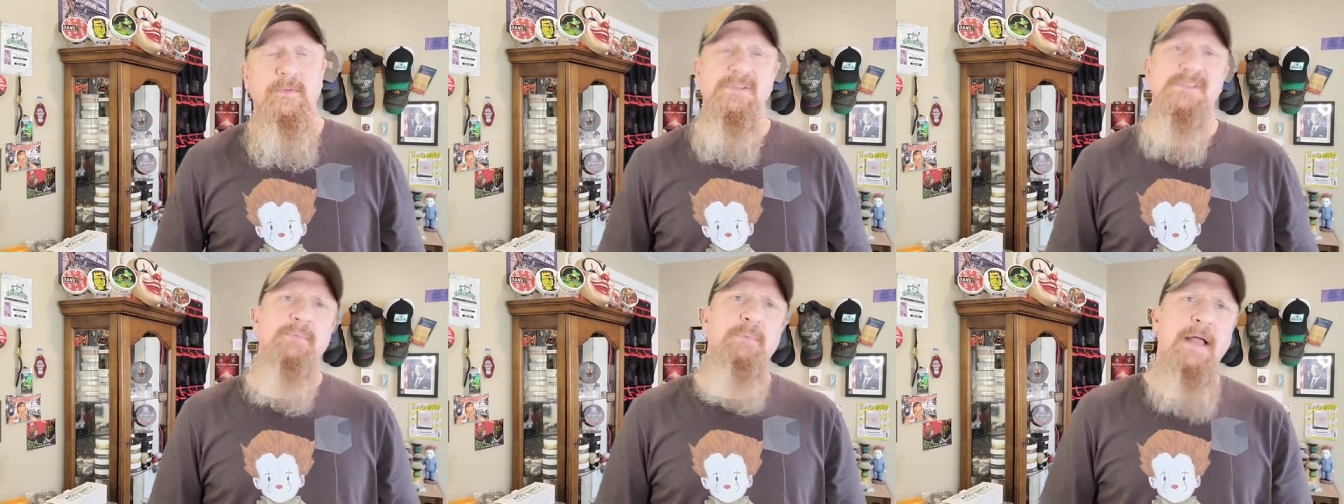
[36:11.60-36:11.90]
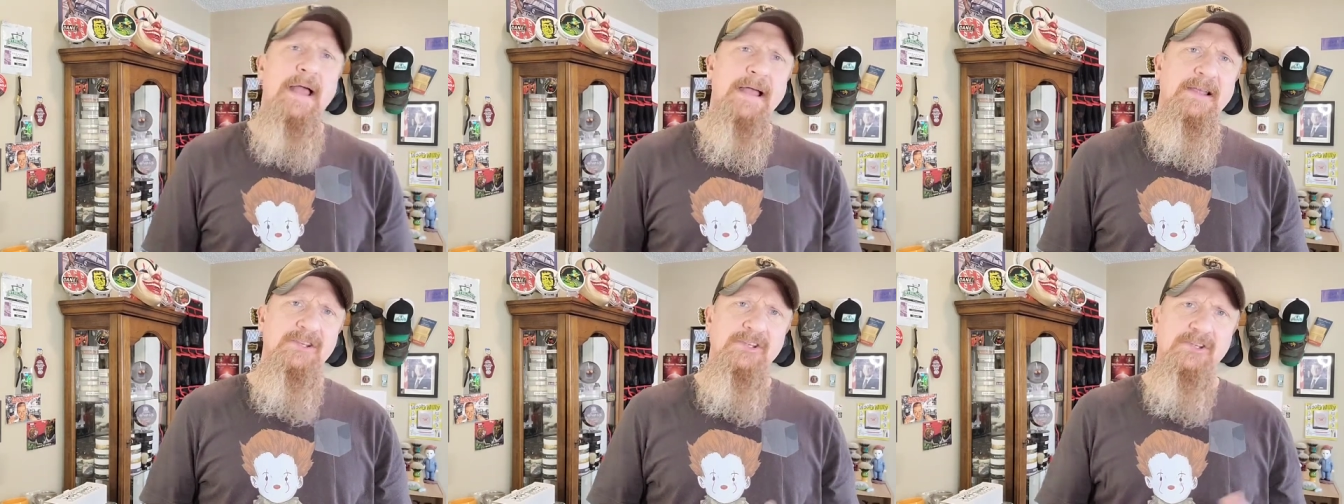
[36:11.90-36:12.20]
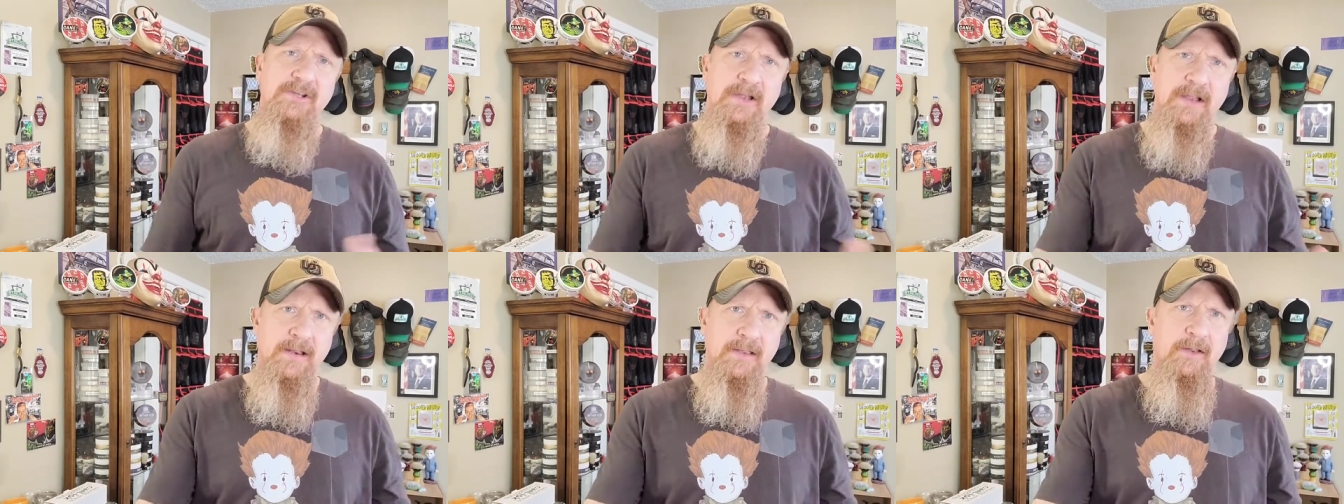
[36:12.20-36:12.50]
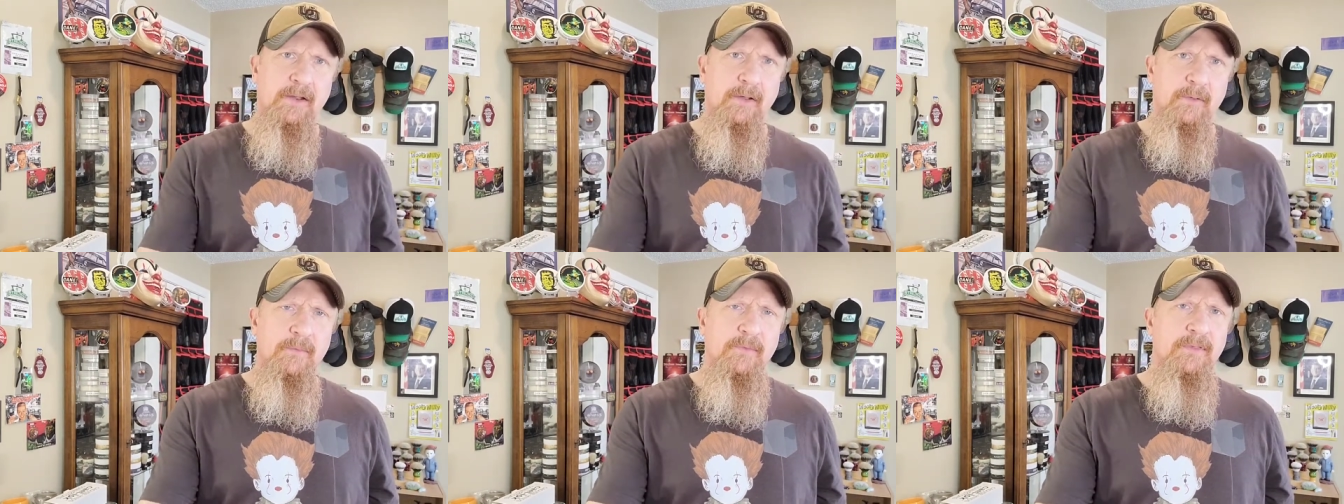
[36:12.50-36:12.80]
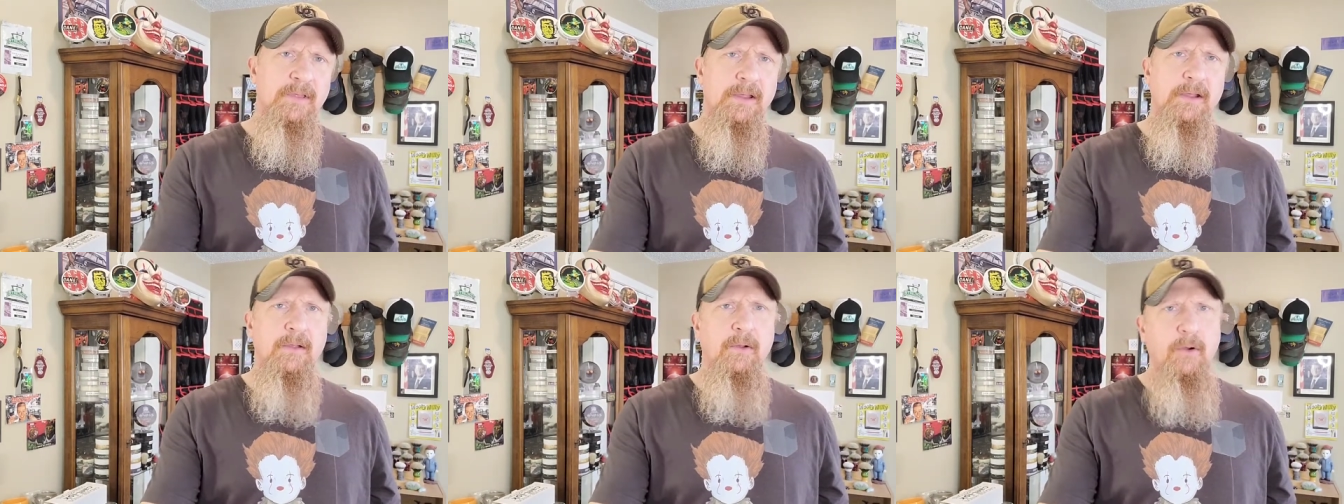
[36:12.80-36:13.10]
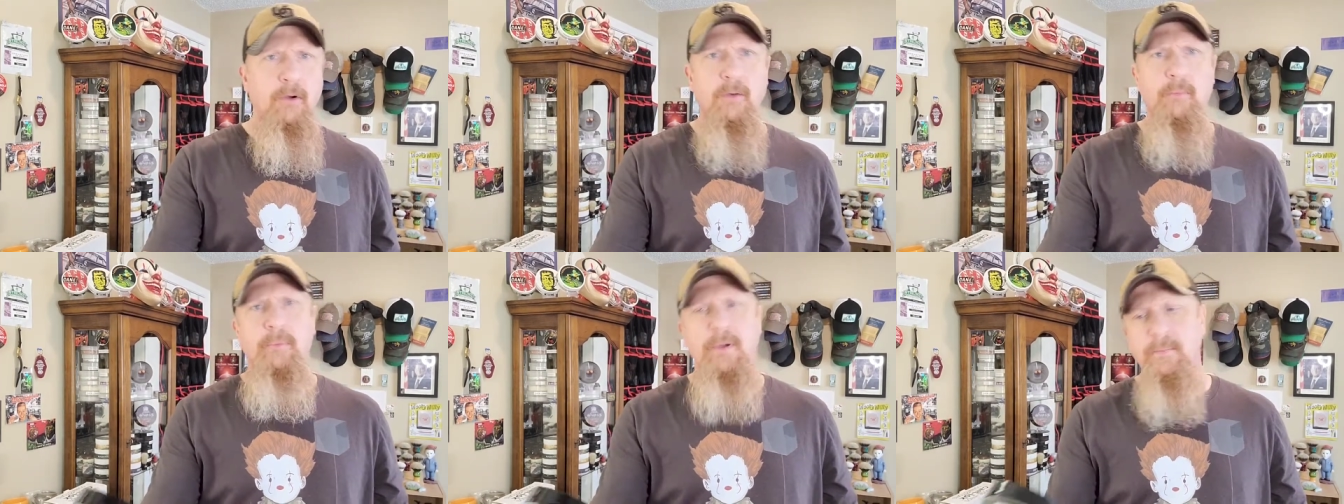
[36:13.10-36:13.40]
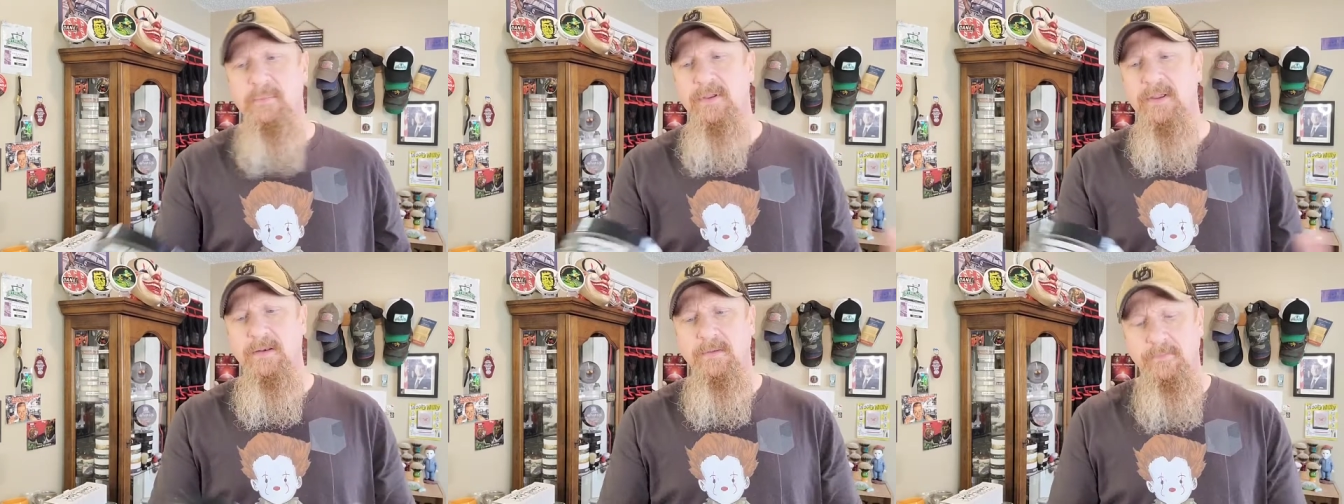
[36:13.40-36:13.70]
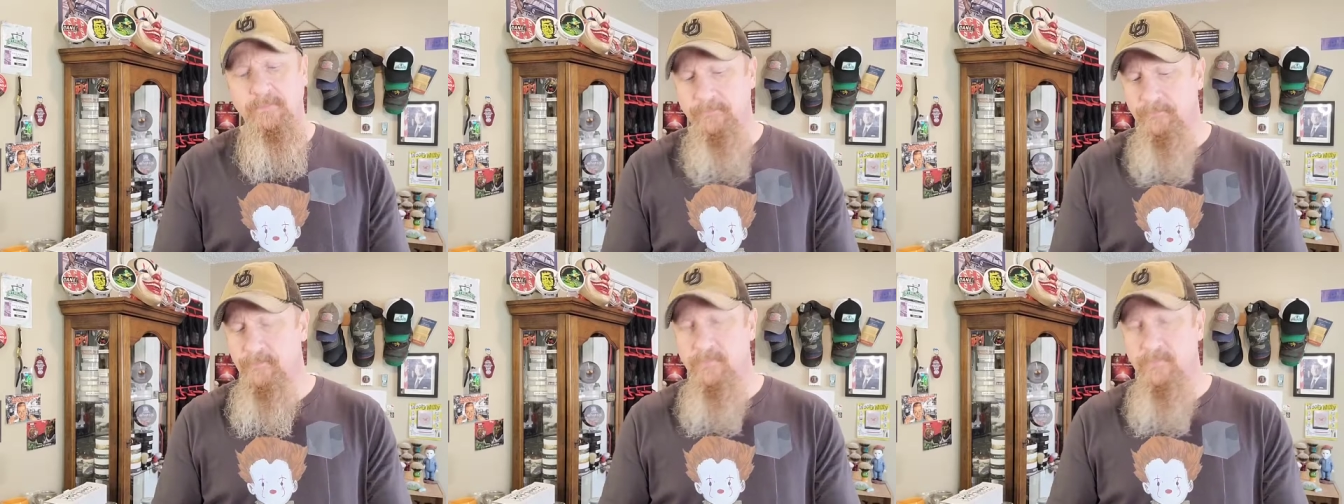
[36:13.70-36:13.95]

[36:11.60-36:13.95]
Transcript: splash and they'll think, oh, pumpkin